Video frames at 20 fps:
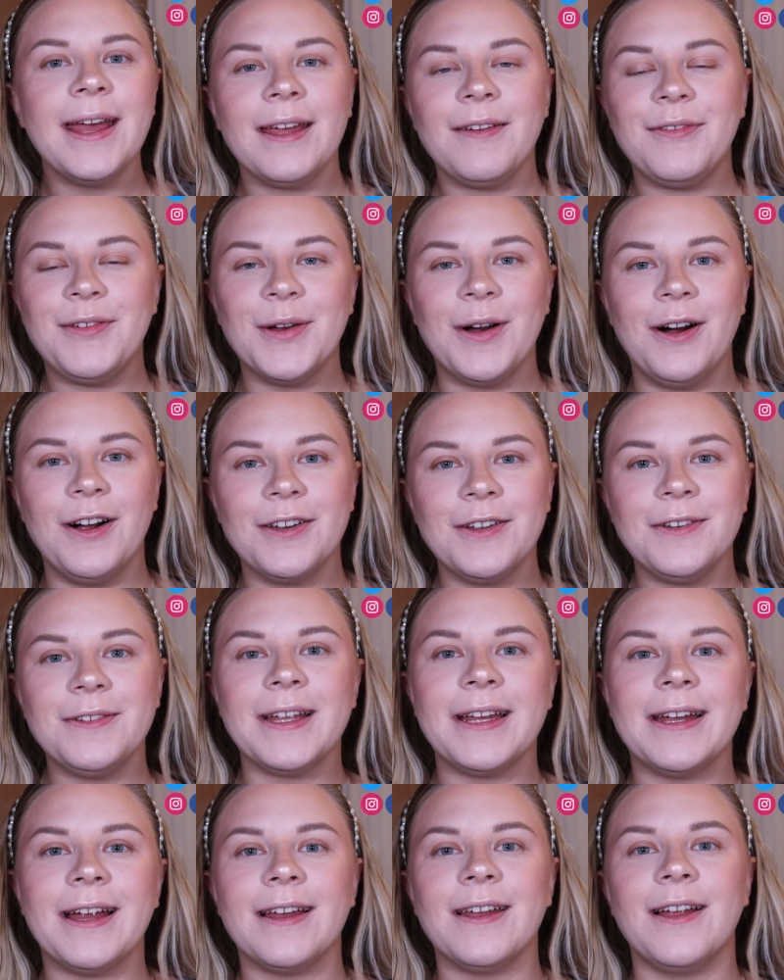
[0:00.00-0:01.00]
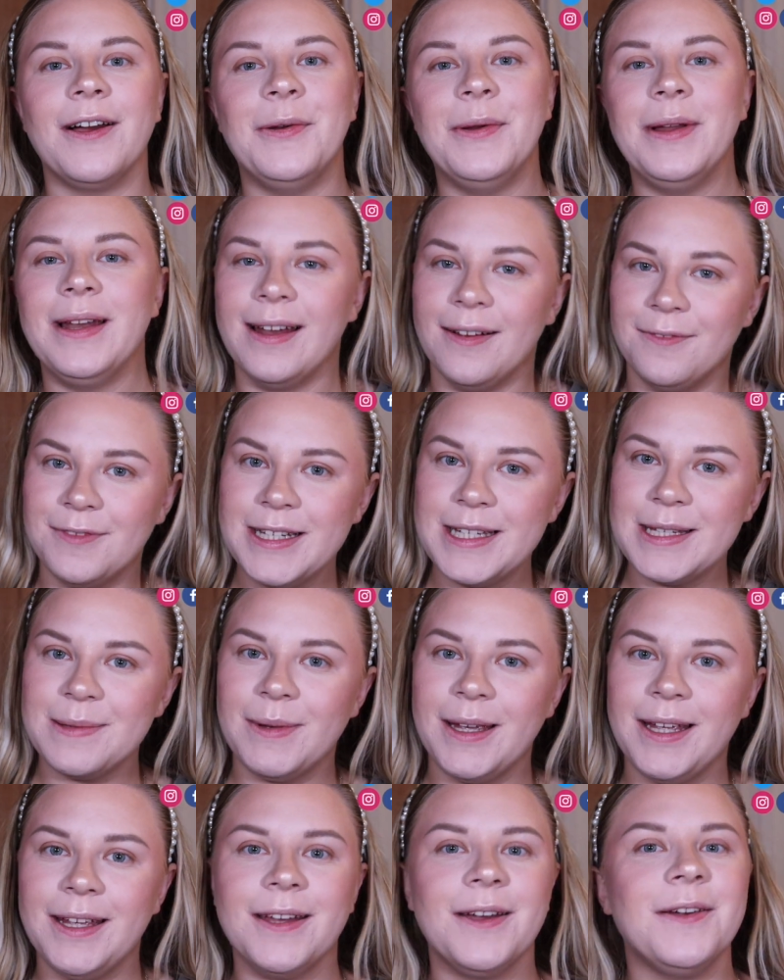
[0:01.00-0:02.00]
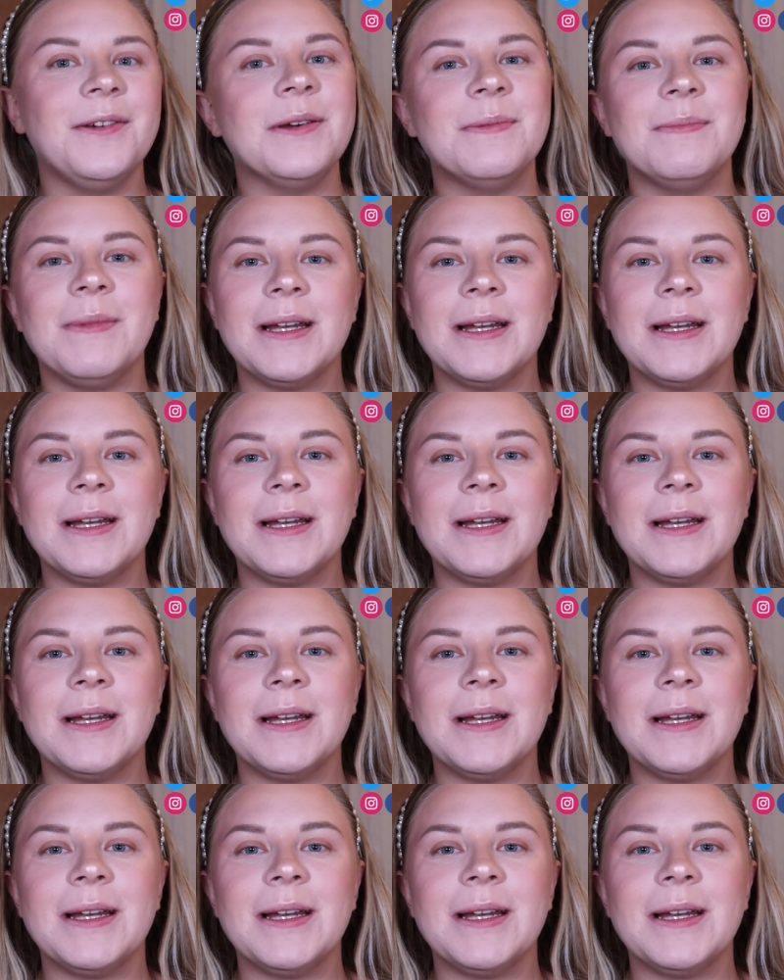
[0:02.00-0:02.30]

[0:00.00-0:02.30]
If you are new, then hello, lovely to meet you.